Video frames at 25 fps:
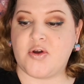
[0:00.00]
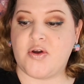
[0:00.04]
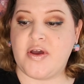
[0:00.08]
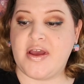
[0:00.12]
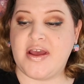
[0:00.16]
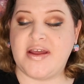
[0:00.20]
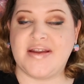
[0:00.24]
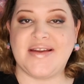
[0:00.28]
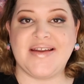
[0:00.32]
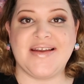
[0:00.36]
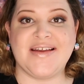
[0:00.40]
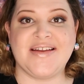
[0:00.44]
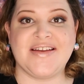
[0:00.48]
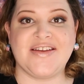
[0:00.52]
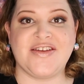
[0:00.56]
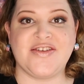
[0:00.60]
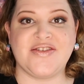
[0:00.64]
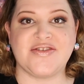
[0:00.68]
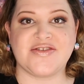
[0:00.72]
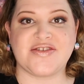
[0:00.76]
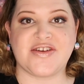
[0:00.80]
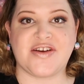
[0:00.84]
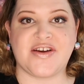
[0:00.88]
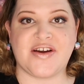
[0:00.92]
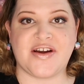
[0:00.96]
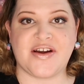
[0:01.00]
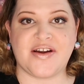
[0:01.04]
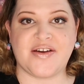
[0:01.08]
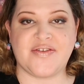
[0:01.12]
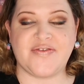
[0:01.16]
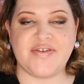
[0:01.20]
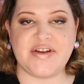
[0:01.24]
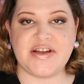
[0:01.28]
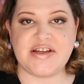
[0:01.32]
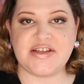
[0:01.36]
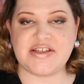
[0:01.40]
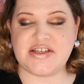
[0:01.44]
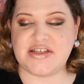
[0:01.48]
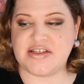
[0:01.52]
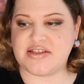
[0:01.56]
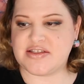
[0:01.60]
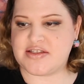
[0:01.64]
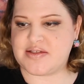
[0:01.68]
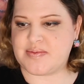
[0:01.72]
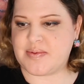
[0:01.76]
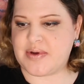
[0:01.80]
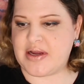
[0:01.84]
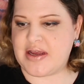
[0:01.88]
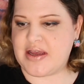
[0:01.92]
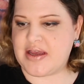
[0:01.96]
go ahead and use our finishing
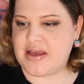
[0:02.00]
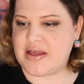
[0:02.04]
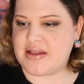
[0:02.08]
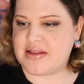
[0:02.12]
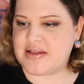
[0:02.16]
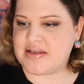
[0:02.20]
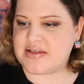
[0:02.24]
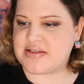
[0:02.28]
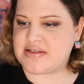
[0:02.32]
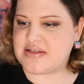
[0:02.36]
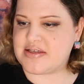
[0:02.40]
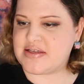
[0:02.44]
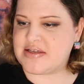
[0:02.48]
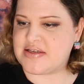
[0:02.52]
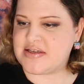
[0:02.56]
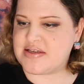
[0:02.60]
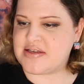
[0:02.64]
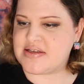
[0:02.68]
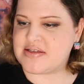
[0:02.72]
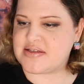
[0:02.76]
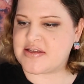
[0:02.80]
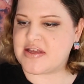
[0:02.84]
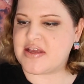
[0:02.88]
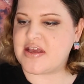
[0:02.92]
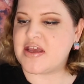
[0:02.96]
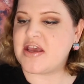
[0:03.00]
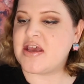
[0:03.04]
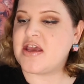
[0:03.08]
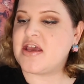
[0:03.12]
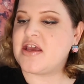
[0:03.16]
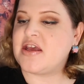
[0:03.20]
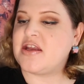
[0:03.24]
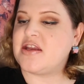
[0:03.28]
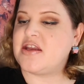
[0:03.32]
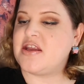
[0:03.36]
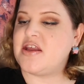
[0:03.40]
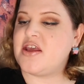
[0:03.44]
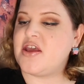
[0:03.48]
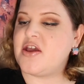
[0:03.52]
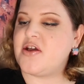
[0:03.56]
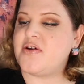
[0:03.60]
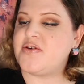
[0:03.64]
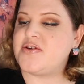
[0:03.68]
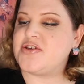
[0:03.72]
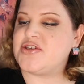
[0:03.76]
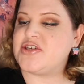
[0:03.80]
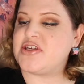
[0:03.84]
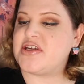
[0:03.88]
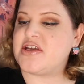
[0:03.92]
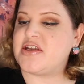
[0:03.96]
spray. This is
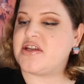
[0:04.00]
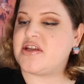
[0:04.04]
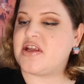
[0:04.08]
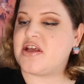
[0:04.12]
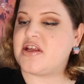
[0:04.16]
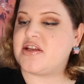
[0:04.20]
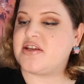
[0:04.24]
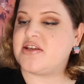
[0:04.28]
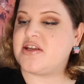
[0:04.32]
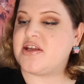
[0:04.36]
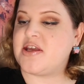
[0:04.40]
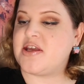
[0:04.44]
Neogen